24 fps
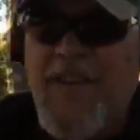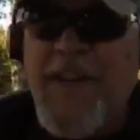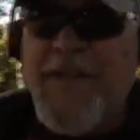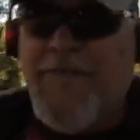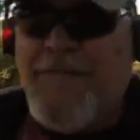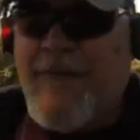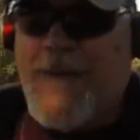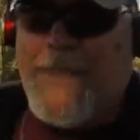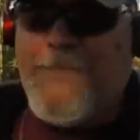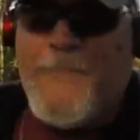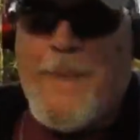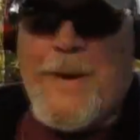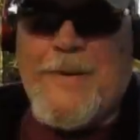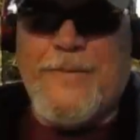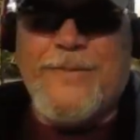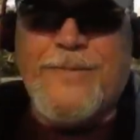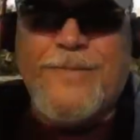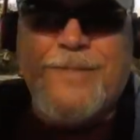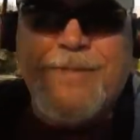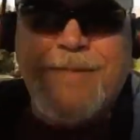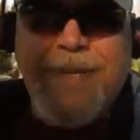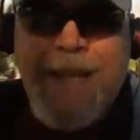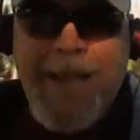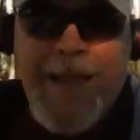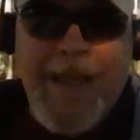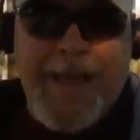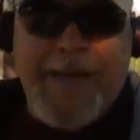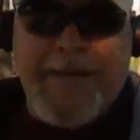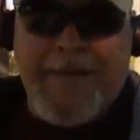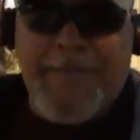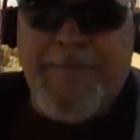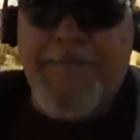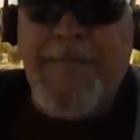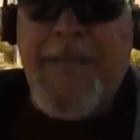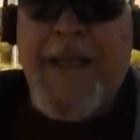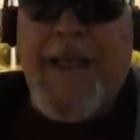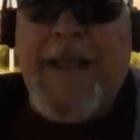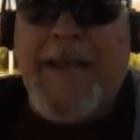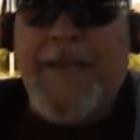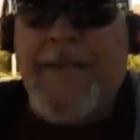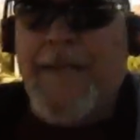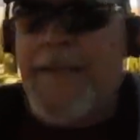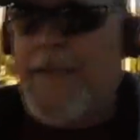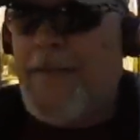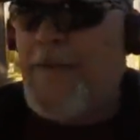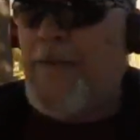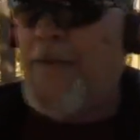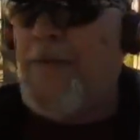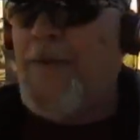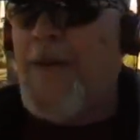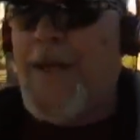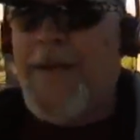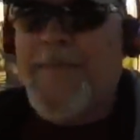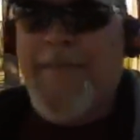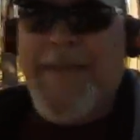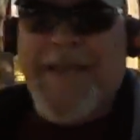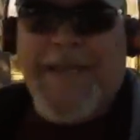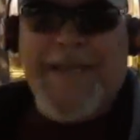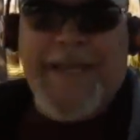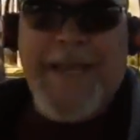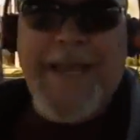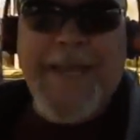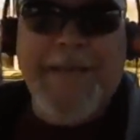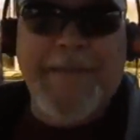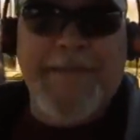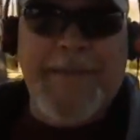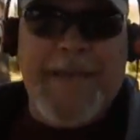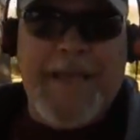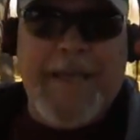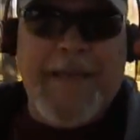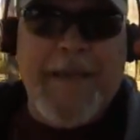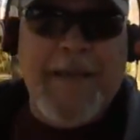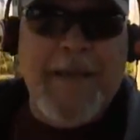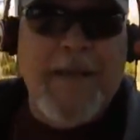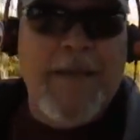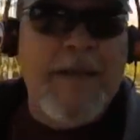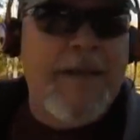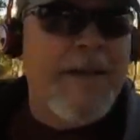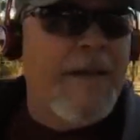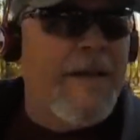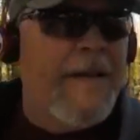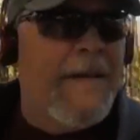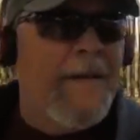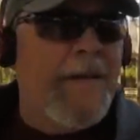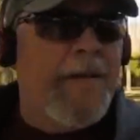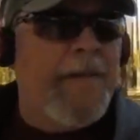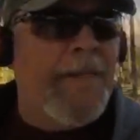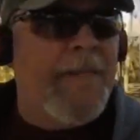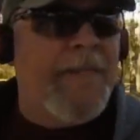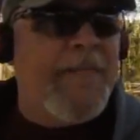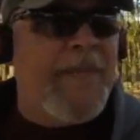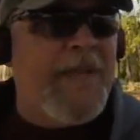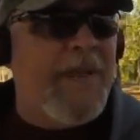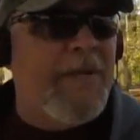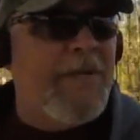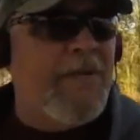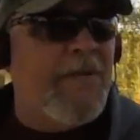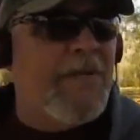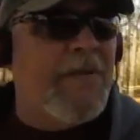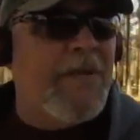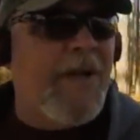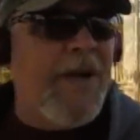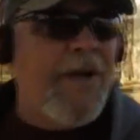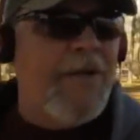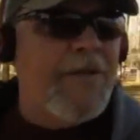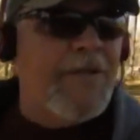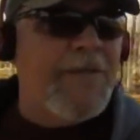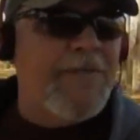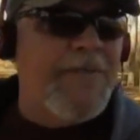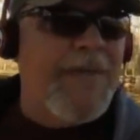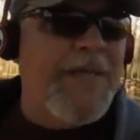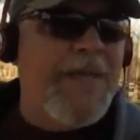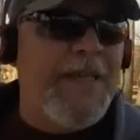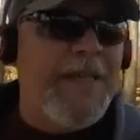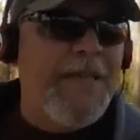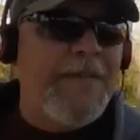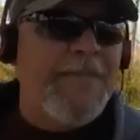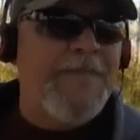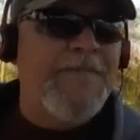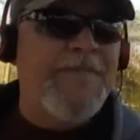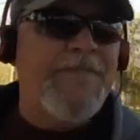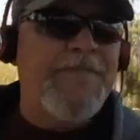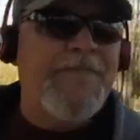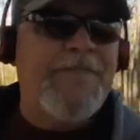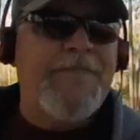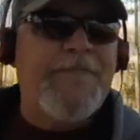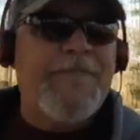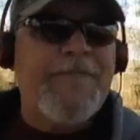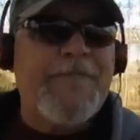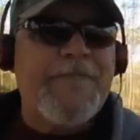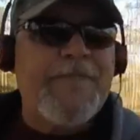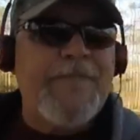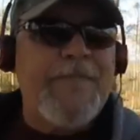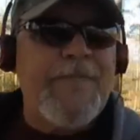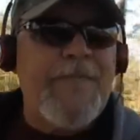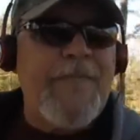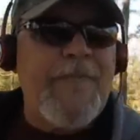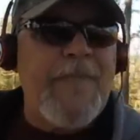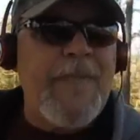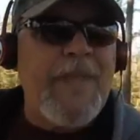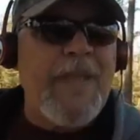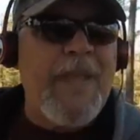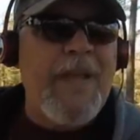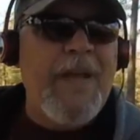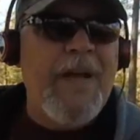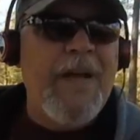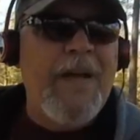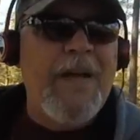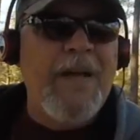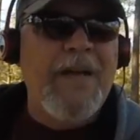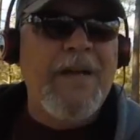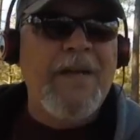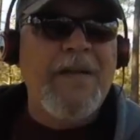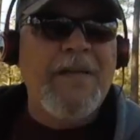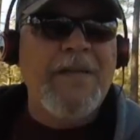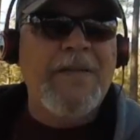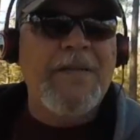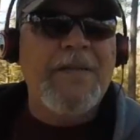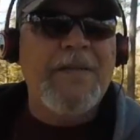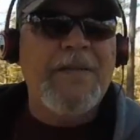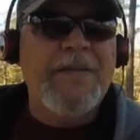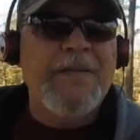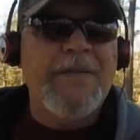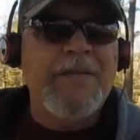50%? You got to be kidding me. It's going to cost me, right